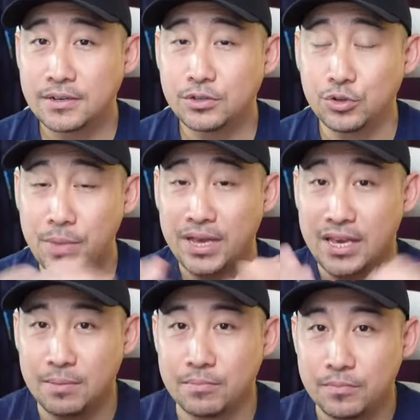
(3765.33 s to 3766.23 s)
to make
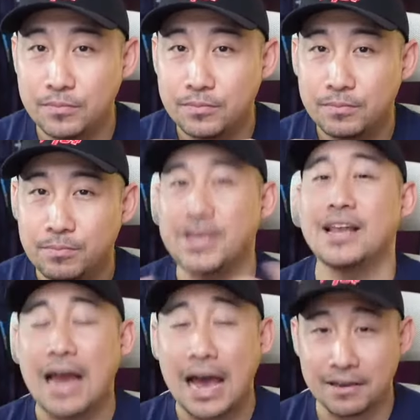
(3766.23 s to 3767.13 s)
him be
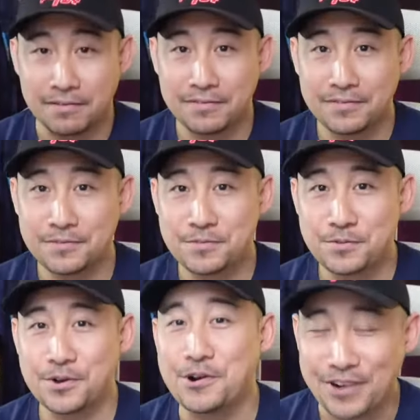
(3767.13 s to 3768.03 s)
alive.
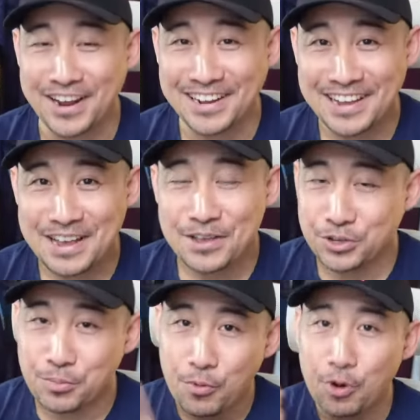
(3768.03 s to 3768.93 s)
All right.
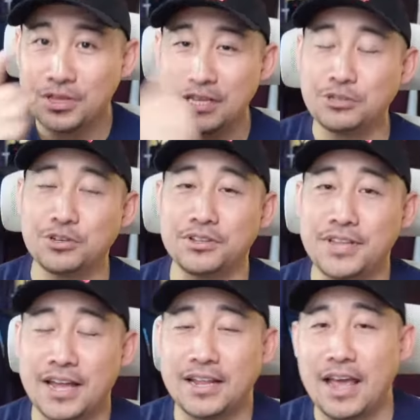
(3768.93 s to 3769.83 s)
So more details on
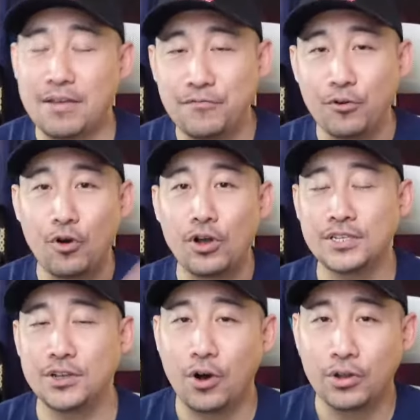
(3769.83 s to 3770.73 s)
that, and follow
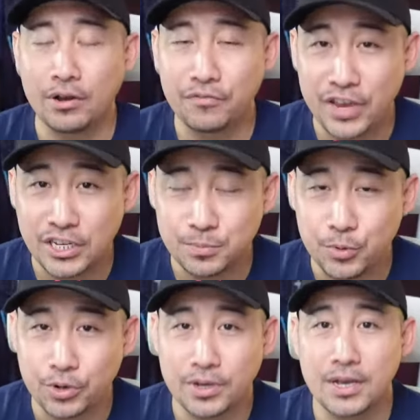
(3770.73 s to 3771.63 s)
us on our
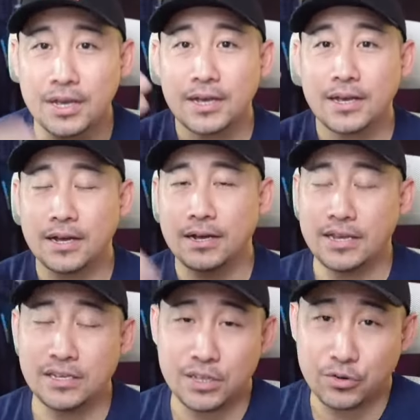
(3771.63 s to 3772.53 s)
Facebook,
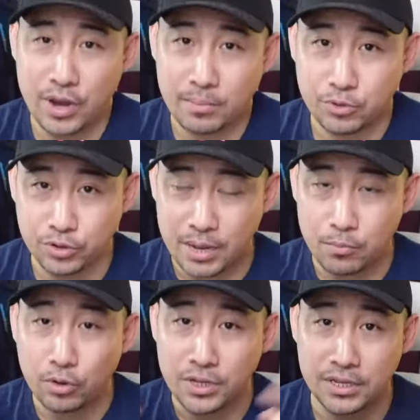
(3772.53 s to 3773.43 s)
Instagram to get
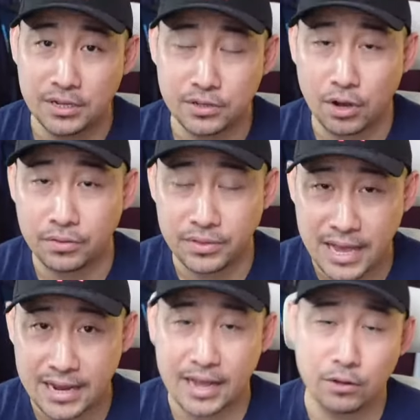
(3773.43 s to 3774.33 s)
more details on
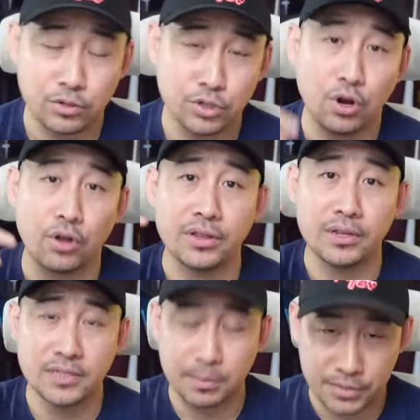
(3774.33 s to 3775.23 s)
that, and also on
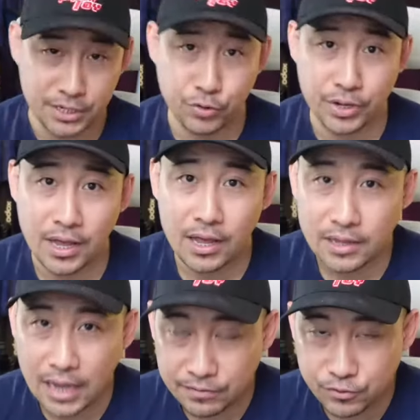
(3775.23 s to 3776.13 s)
subsequent
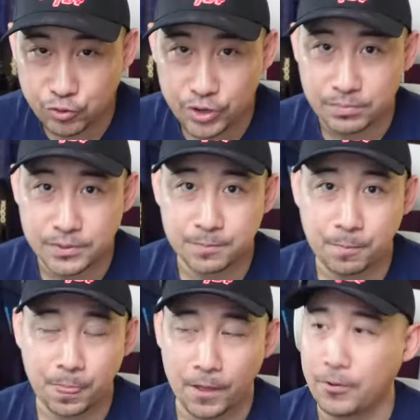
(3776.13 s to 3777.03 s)
live streams.
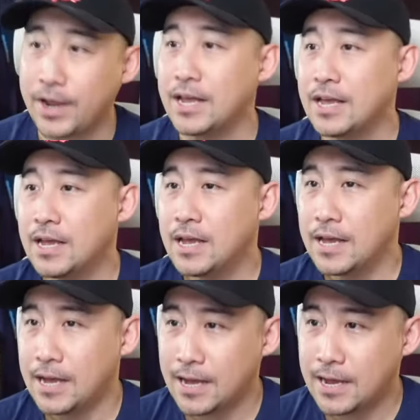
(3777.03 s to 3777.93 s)
All right.
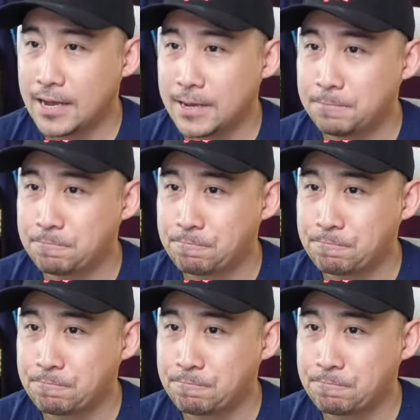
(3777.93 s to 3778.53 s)
Another